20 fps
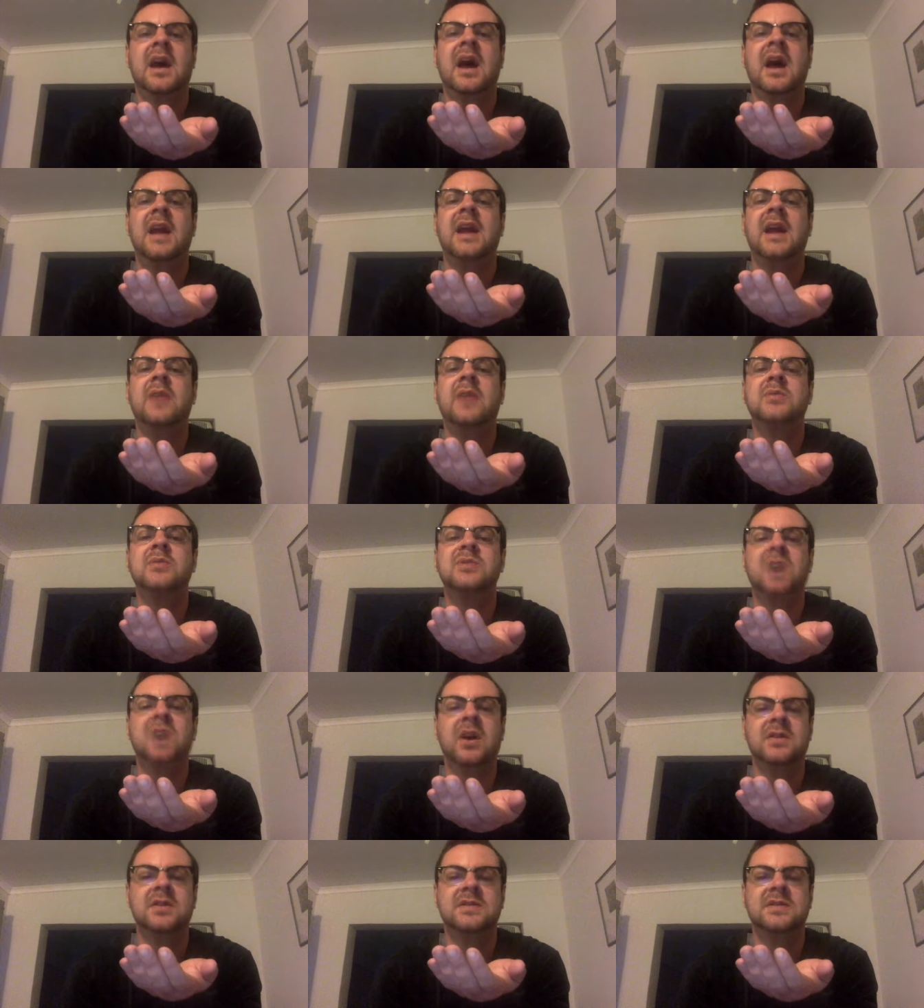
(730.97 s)
And I was
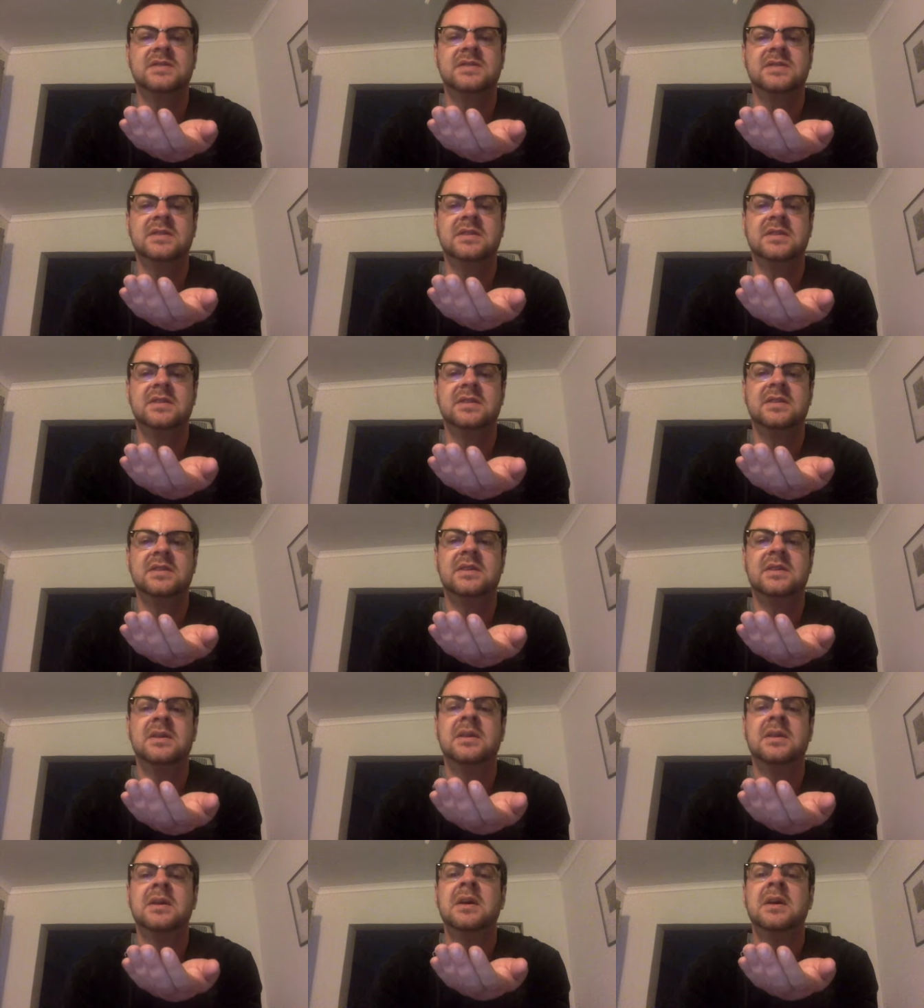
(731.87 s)
answered,
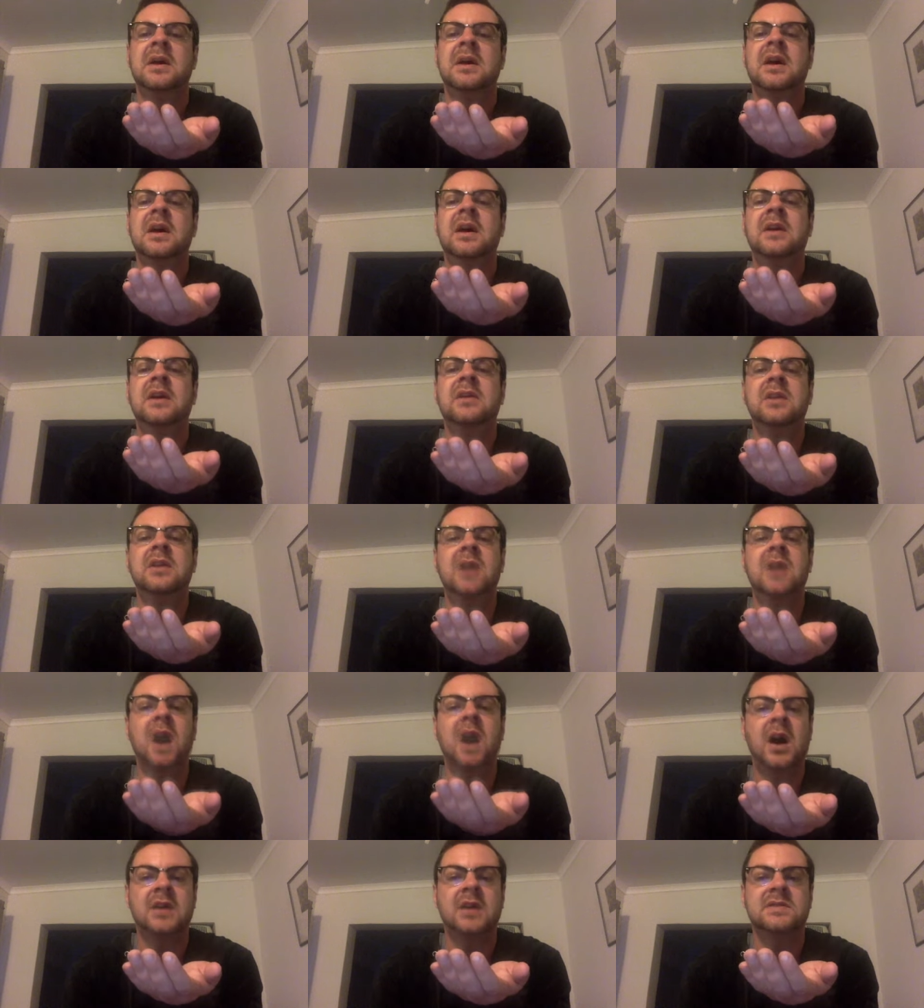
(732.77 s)
it
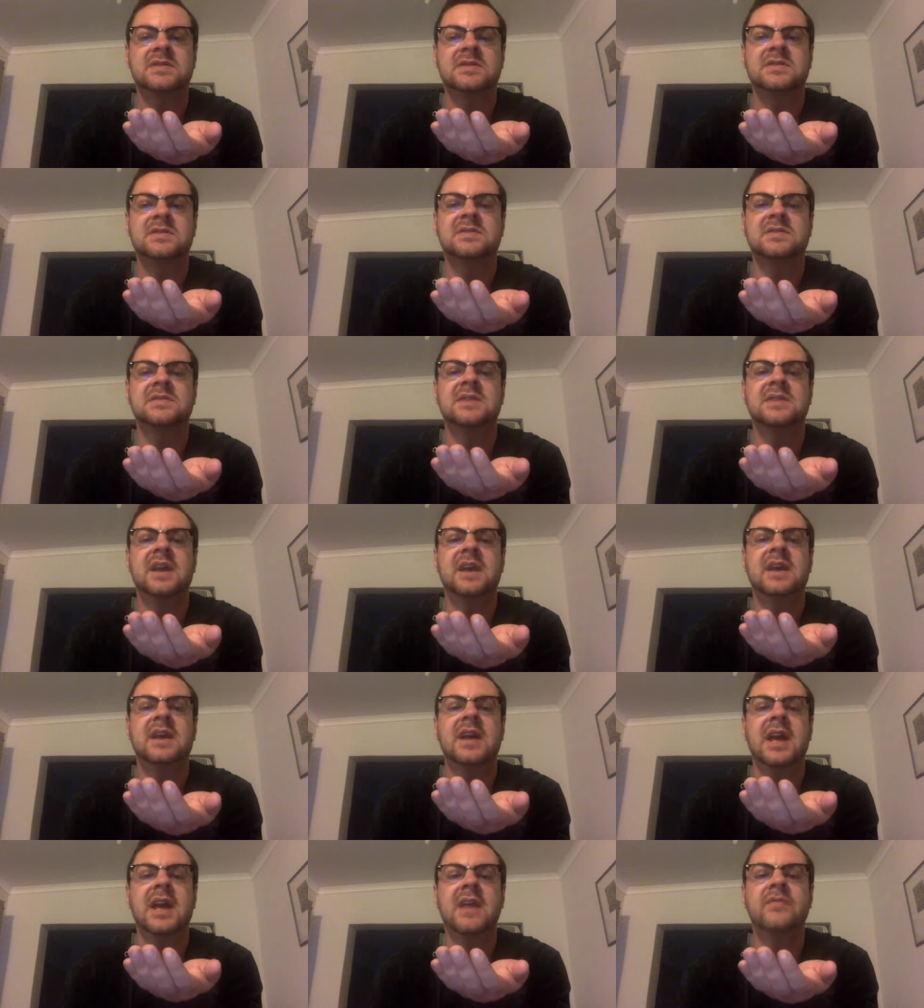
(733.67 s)
lasts
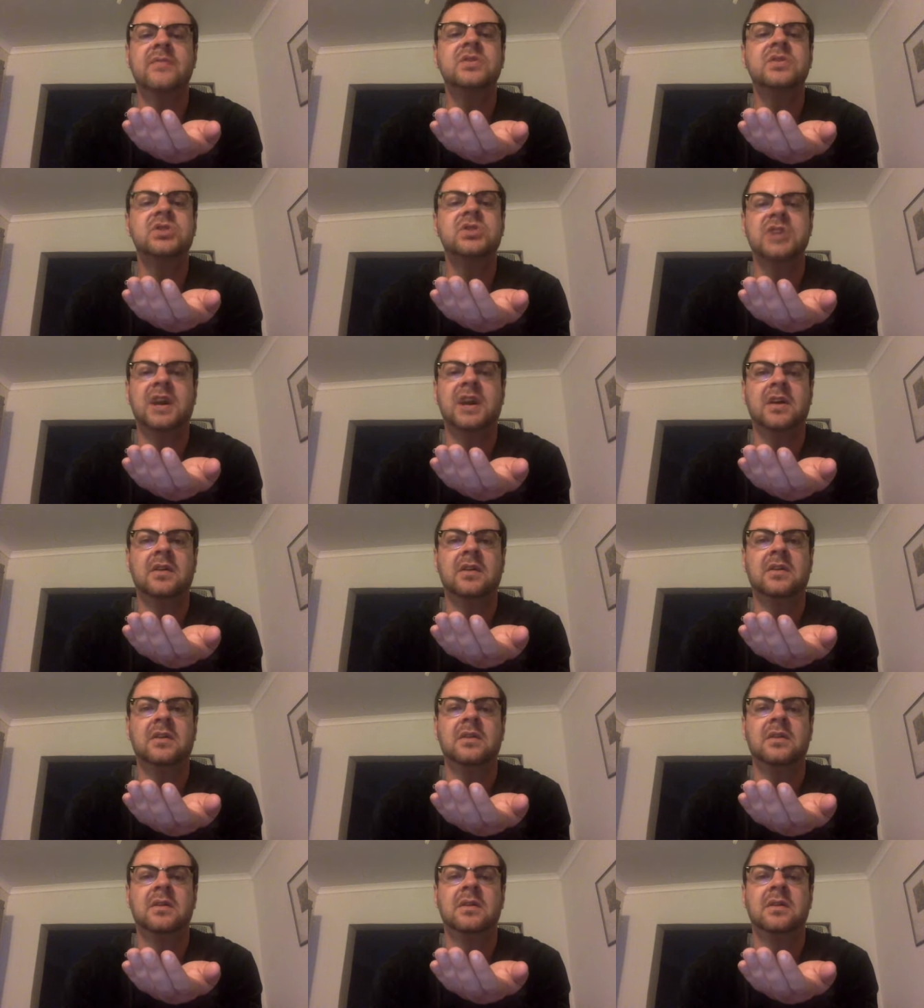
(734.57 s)
and ever shall,
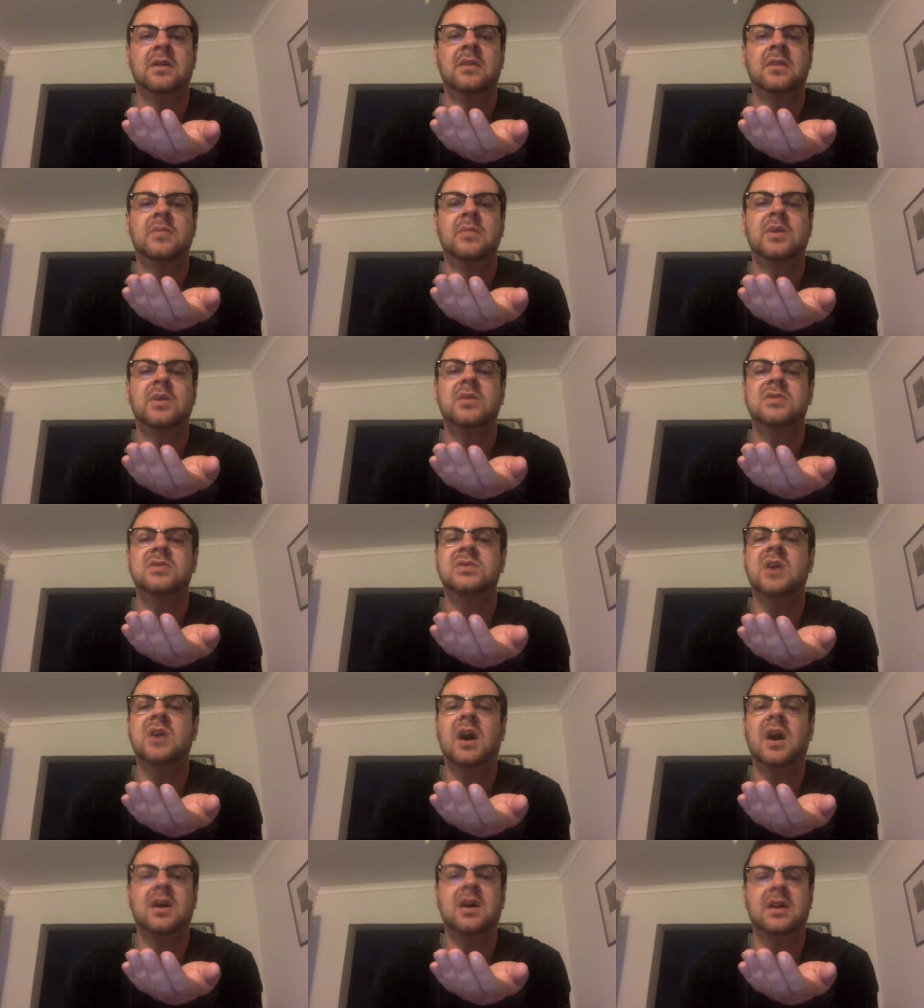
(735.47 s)
because
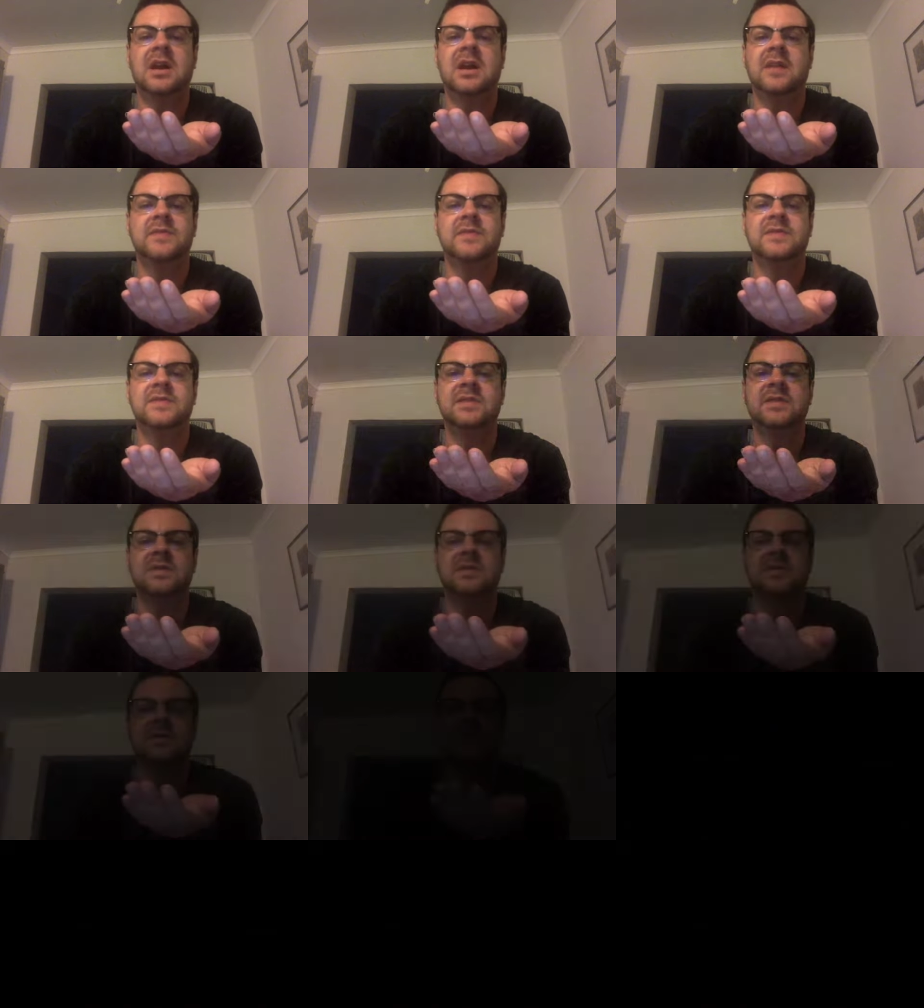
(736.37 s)
God loves it."